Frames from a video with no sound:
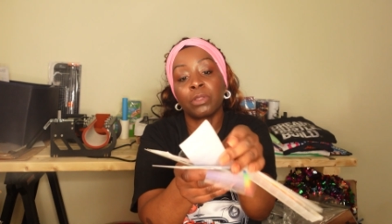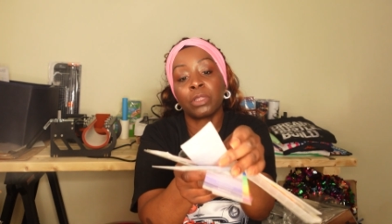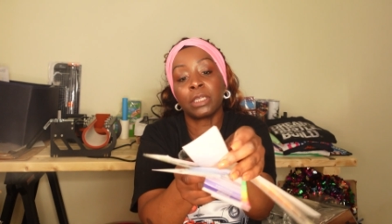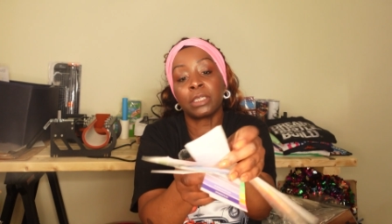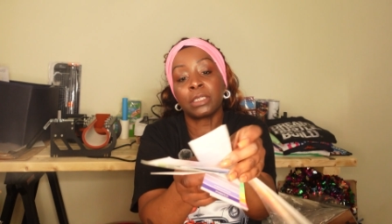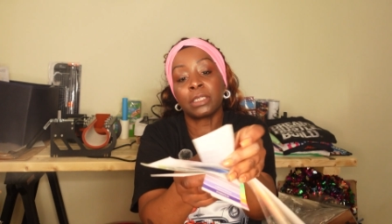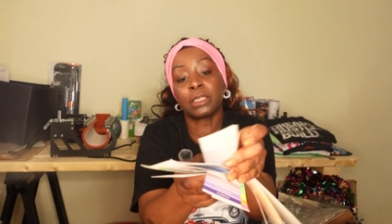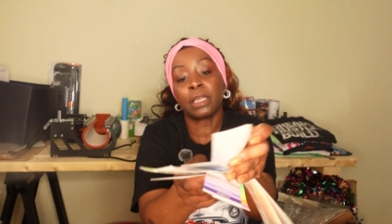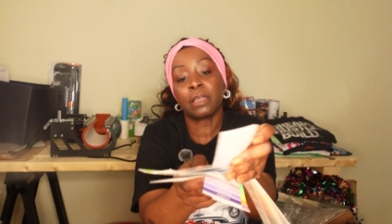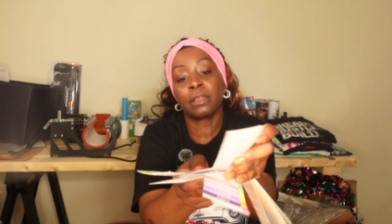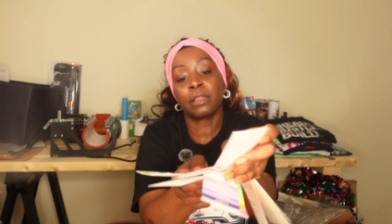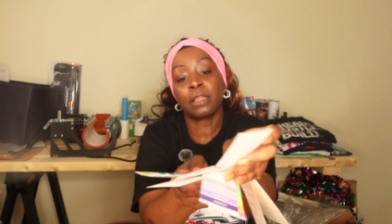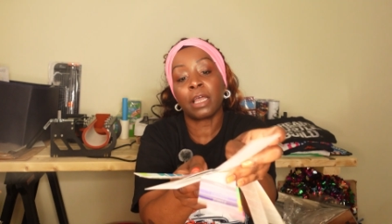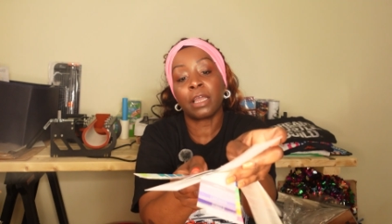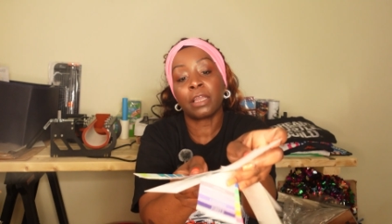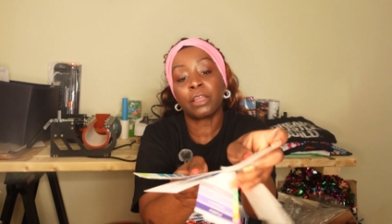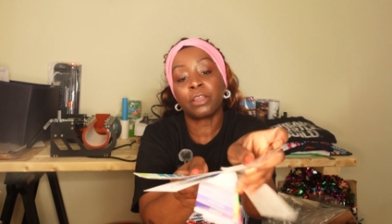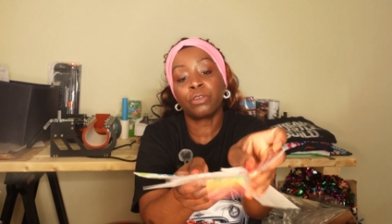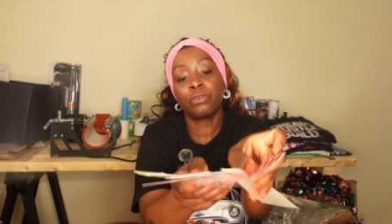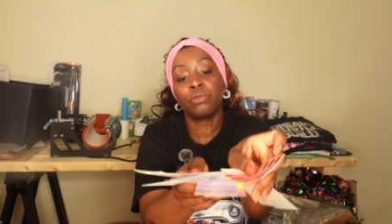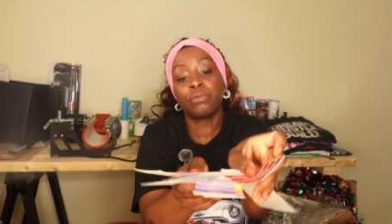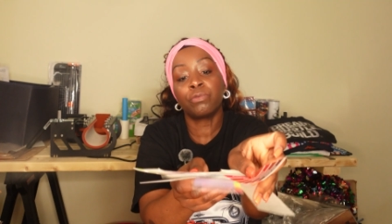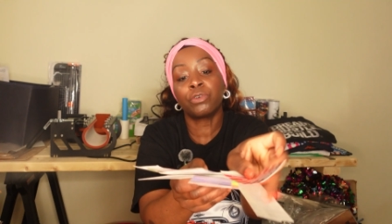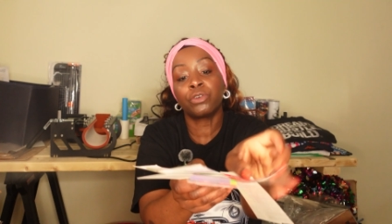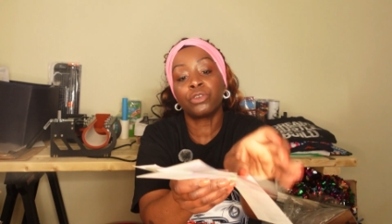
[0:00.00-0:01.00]
Let's say like
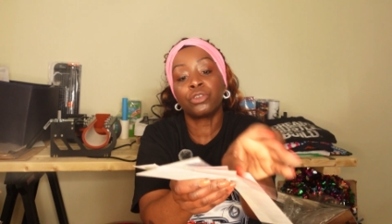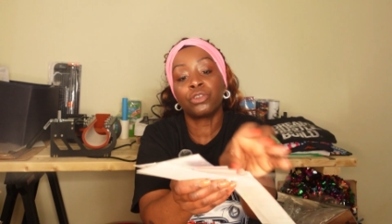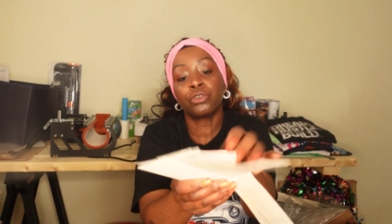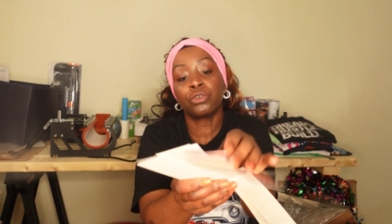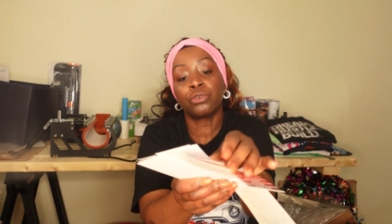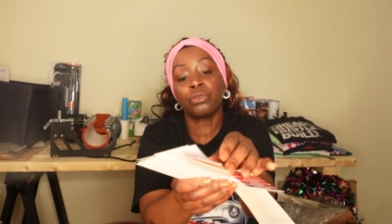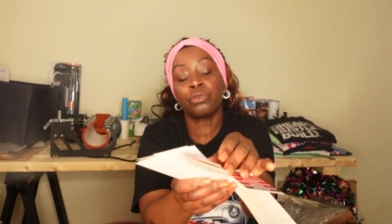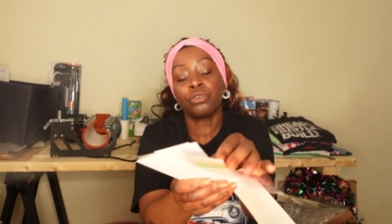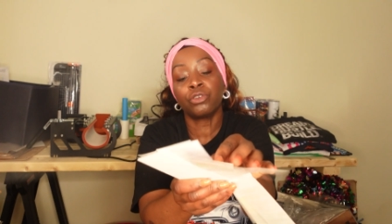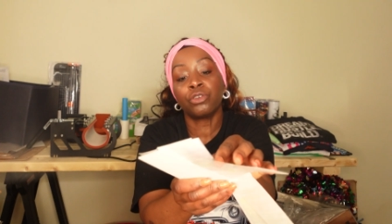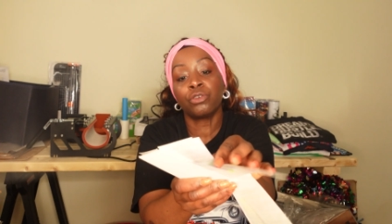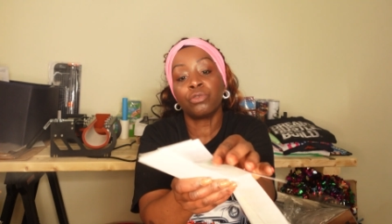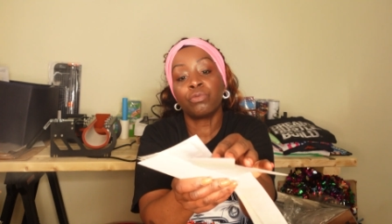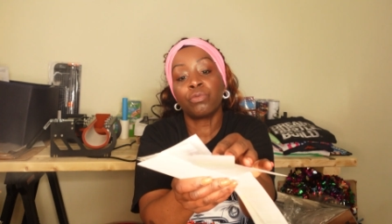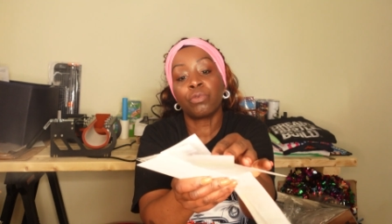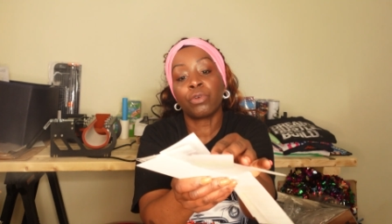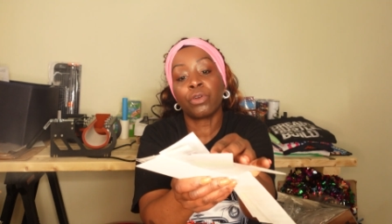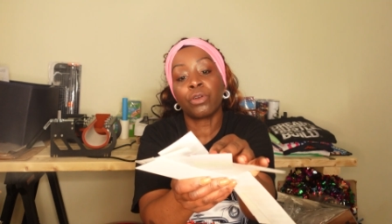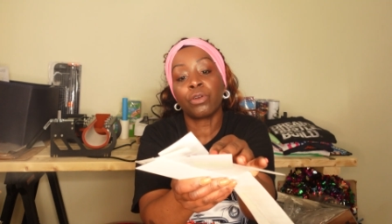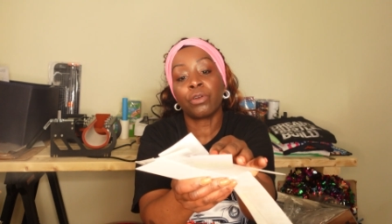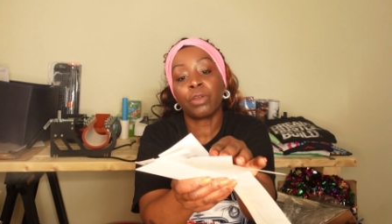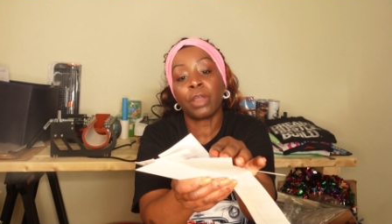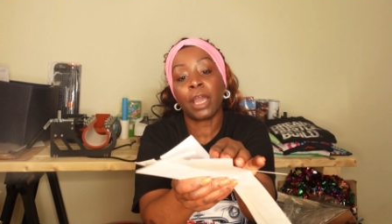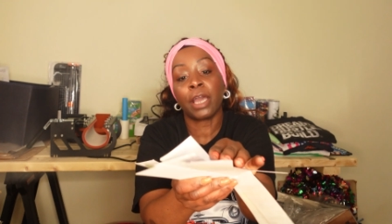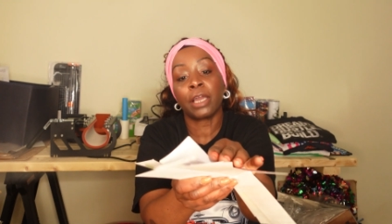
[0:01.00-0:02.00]

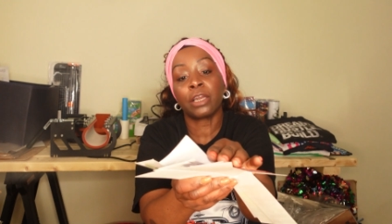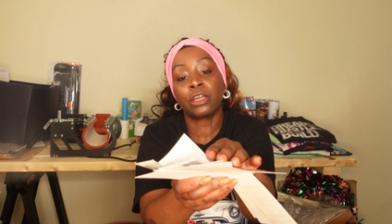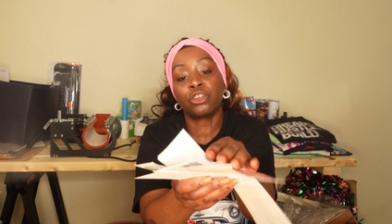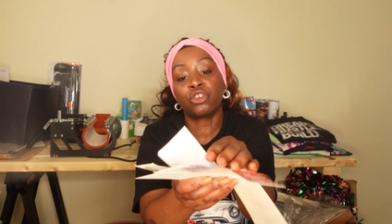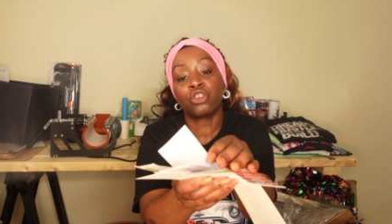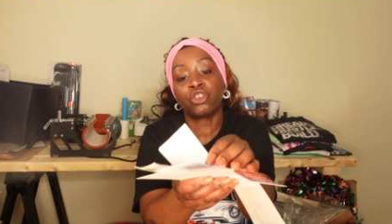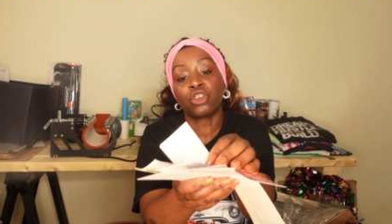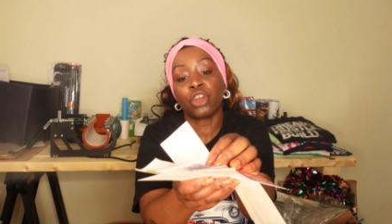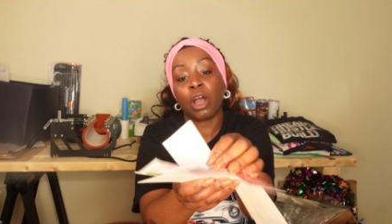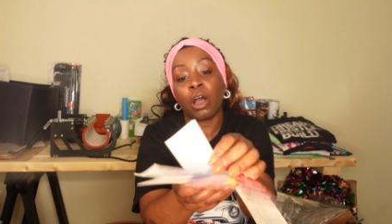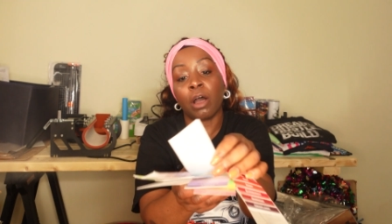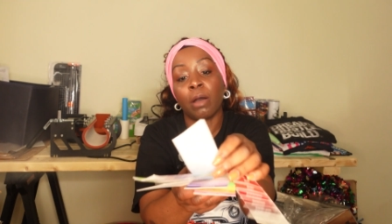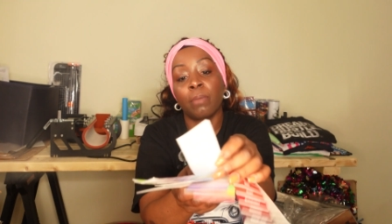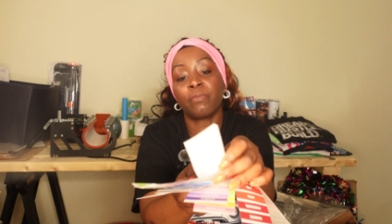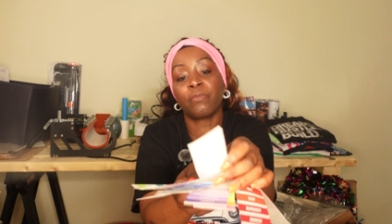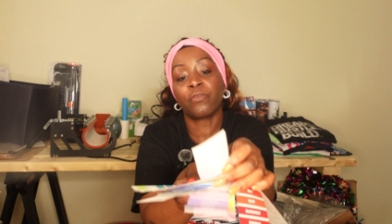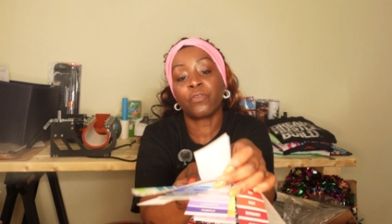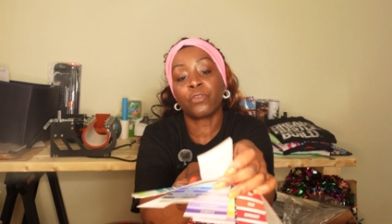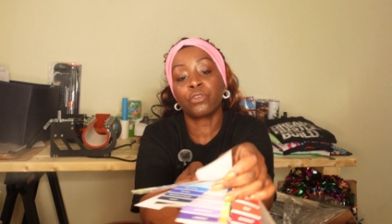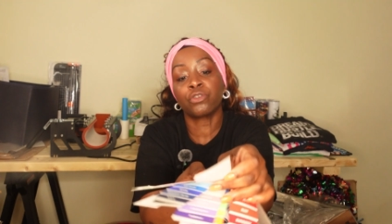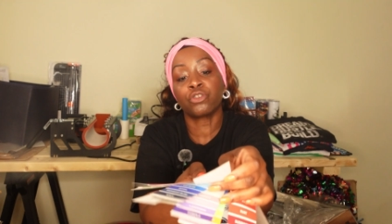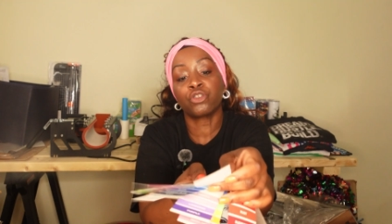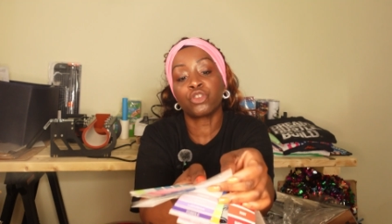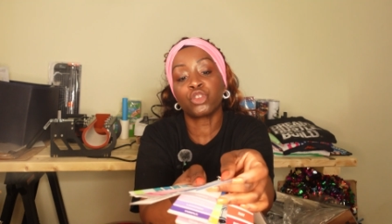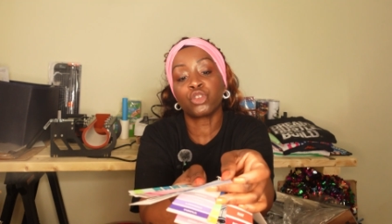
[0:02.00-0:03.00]
had a job
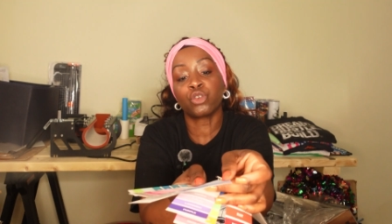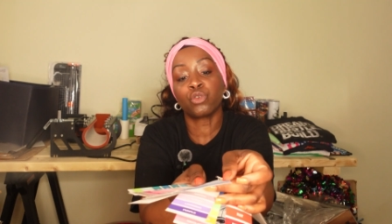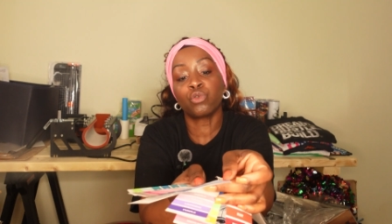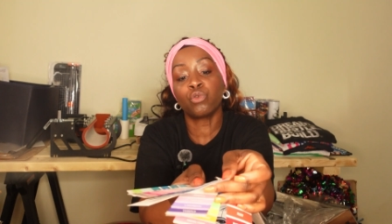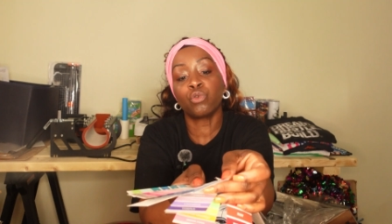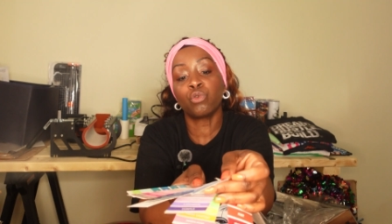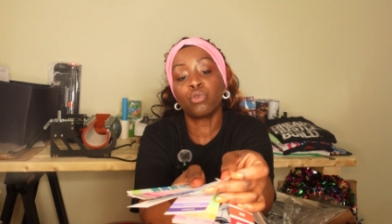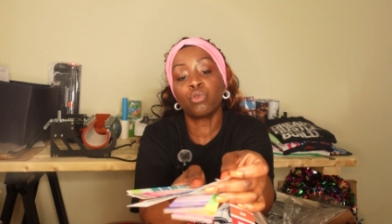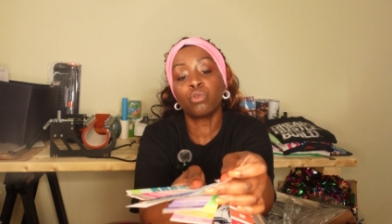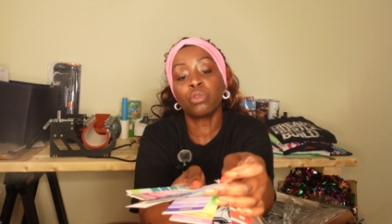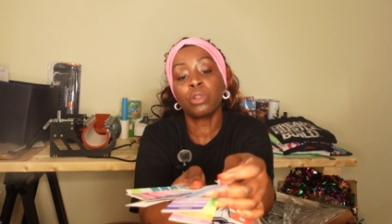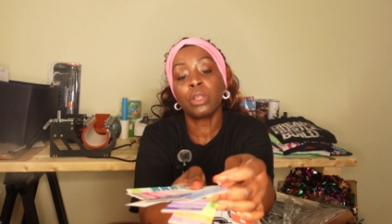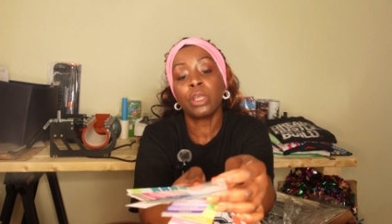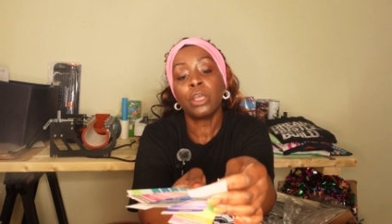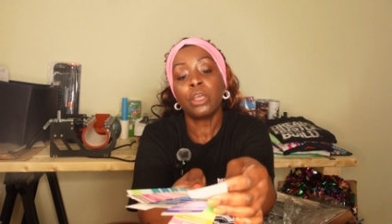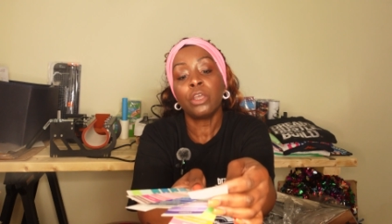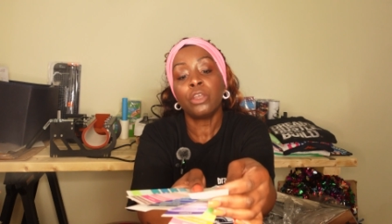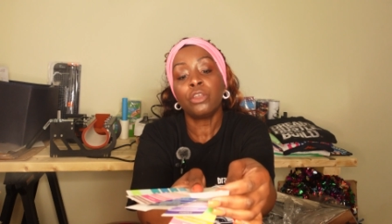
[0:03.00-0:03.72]
for a school,